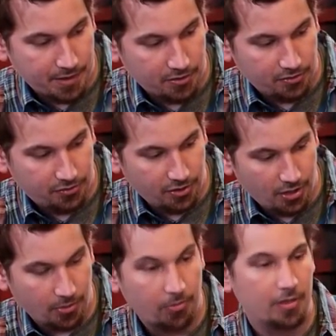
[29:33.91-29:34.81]

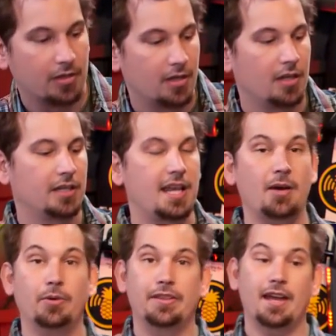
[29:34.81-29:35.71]
So
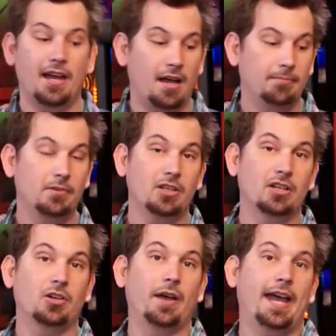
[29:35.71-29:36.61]
yeah, with that, I'm
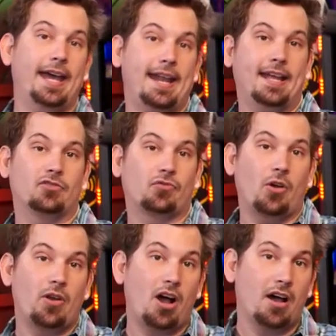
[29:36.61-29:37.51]
gonna go ahead and
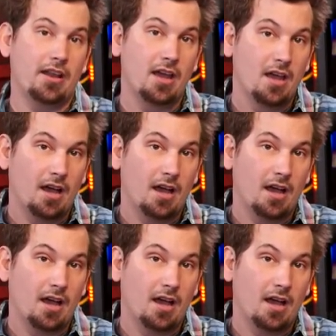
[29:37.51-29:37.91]
drone on.